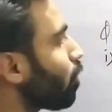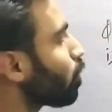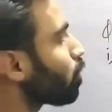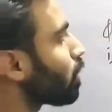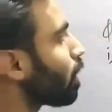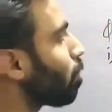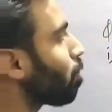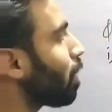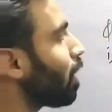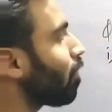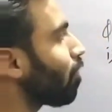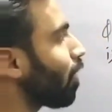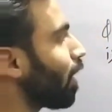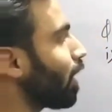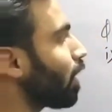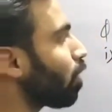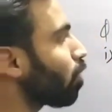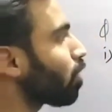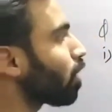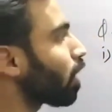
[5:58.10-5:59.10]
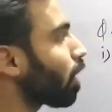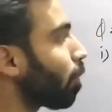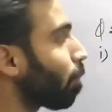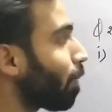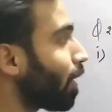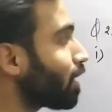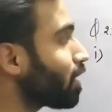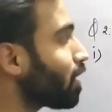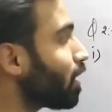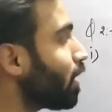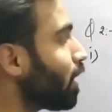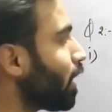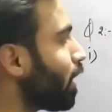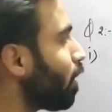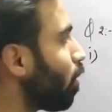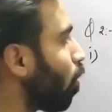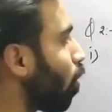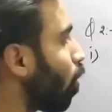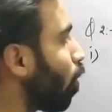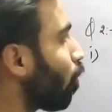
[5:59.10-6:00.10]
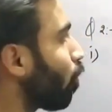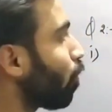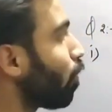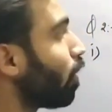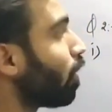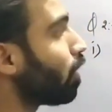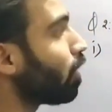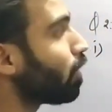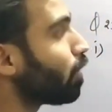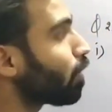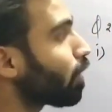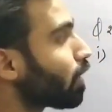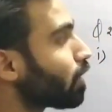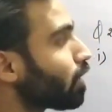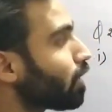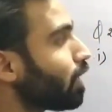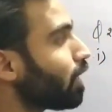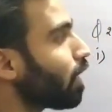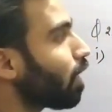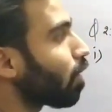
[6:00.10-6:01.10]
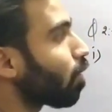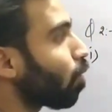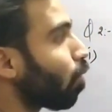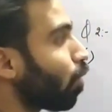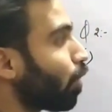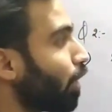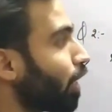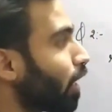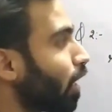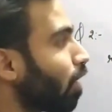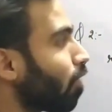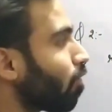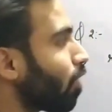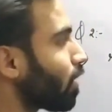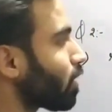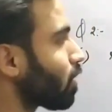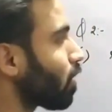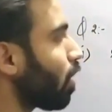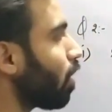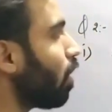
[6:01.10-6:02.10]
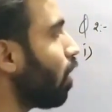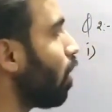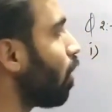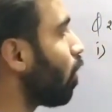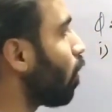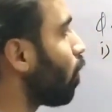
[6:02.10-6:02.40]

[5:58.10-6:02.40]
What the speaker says: have to simply find out the capacity of, you can see, a conical vessel